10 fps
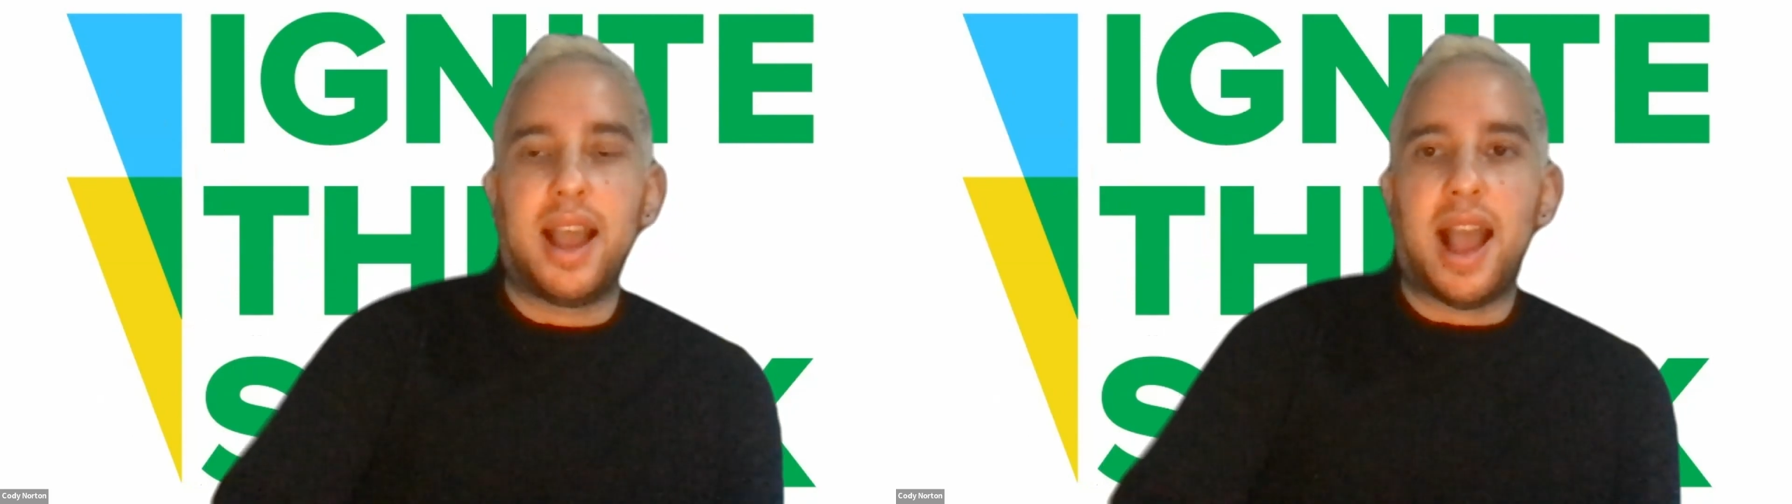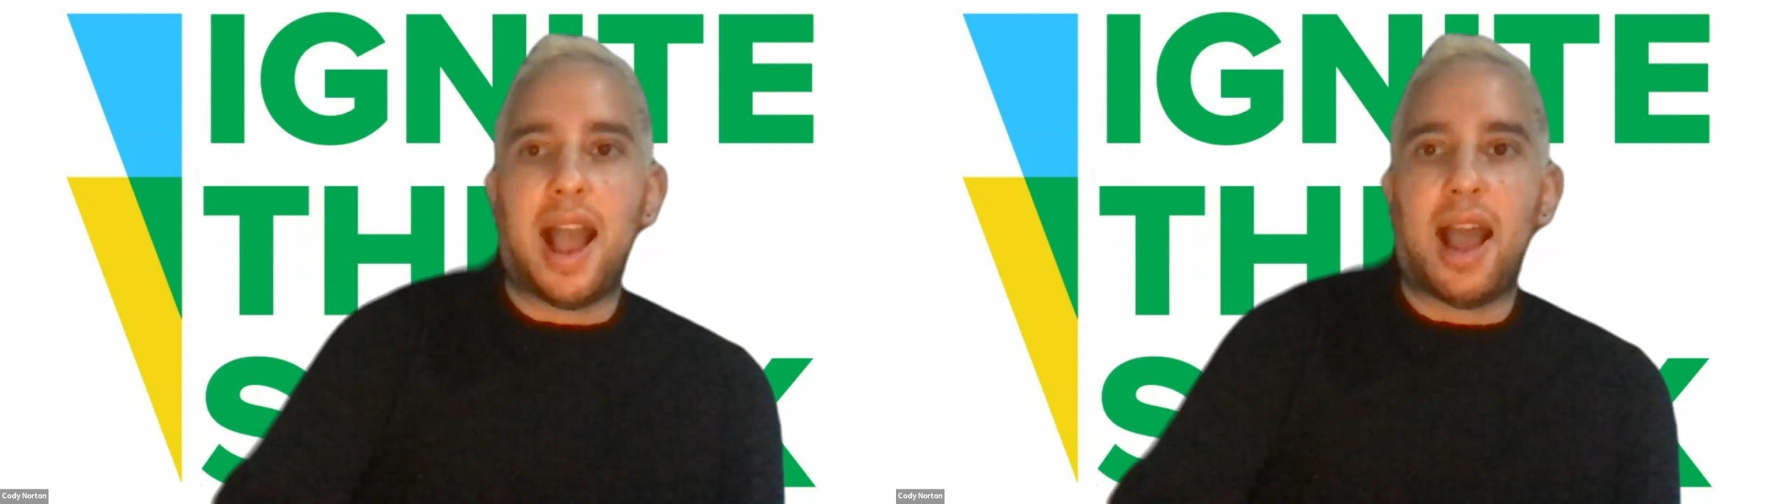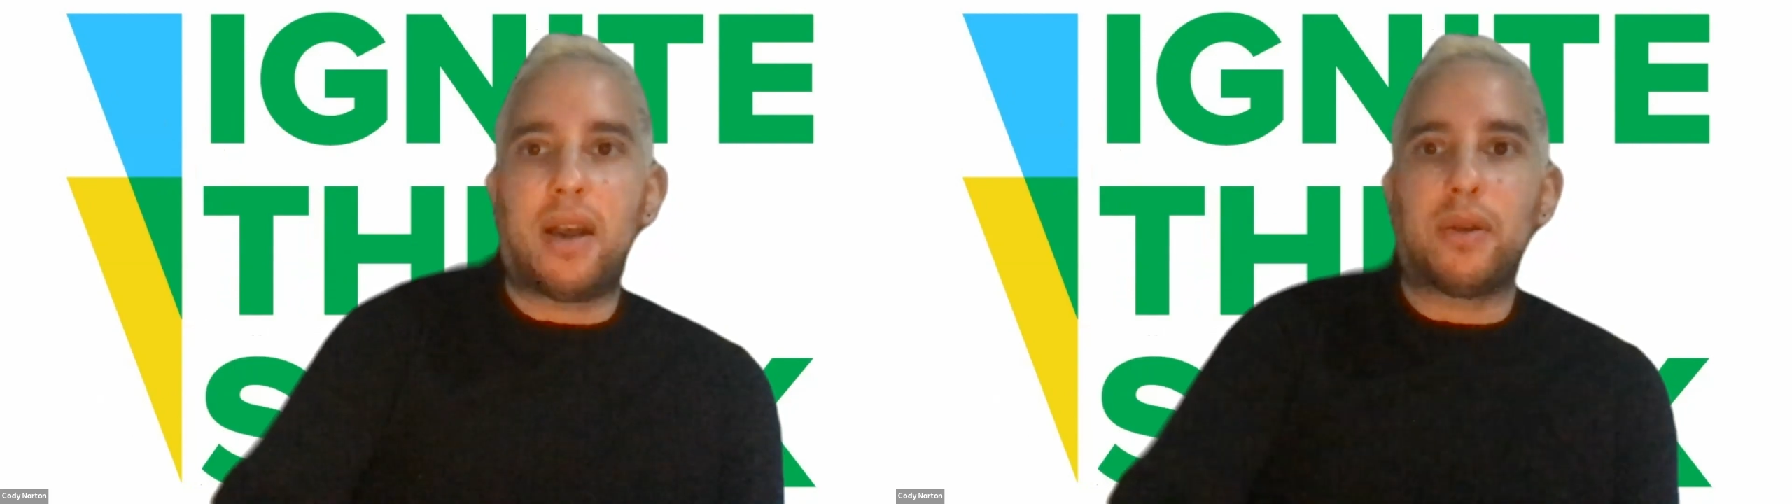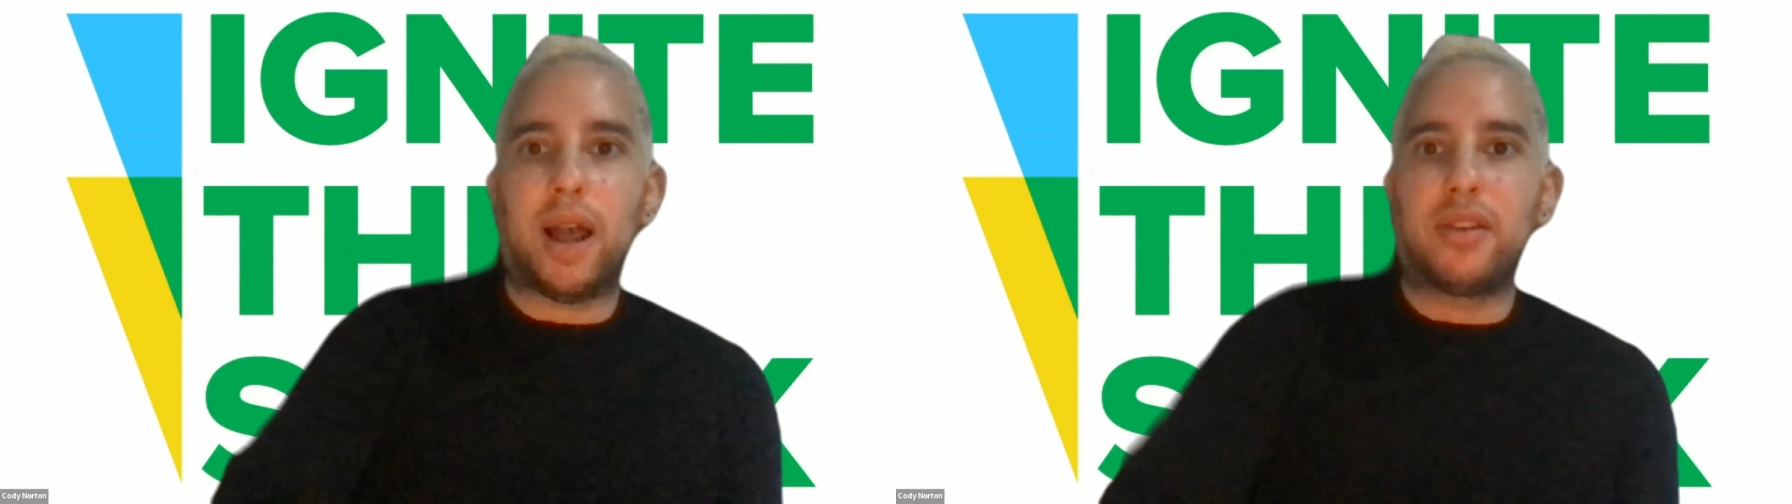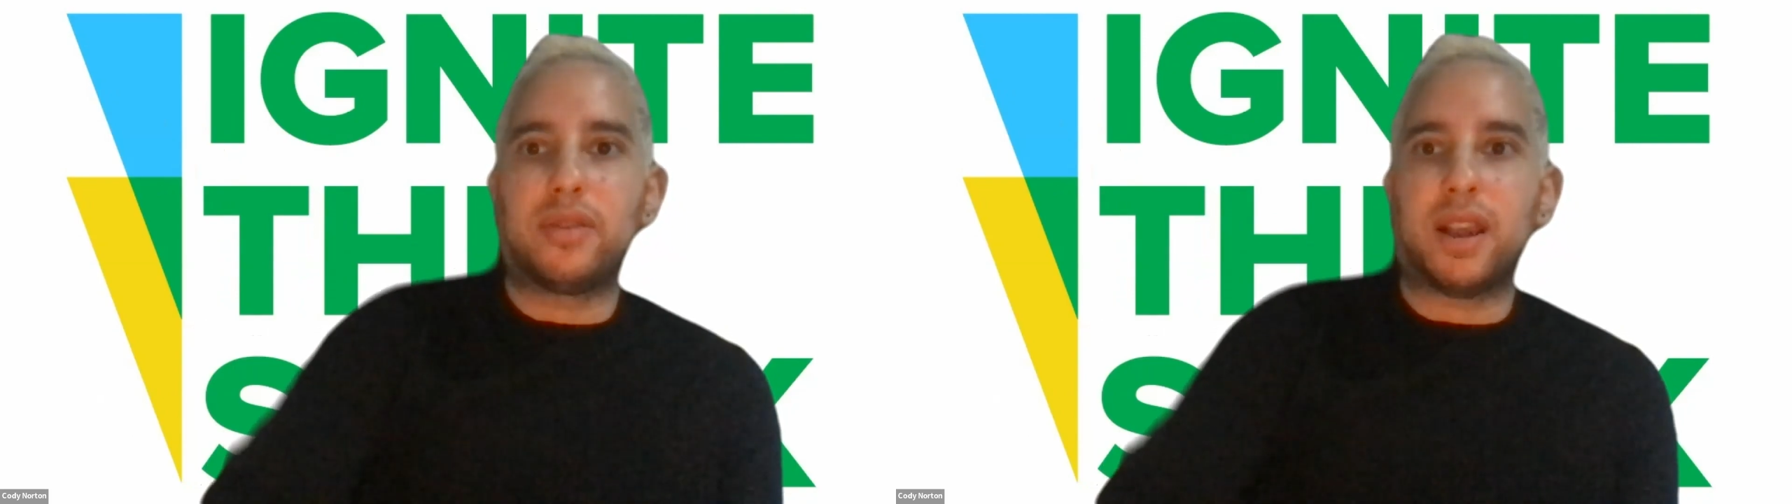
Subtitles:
Are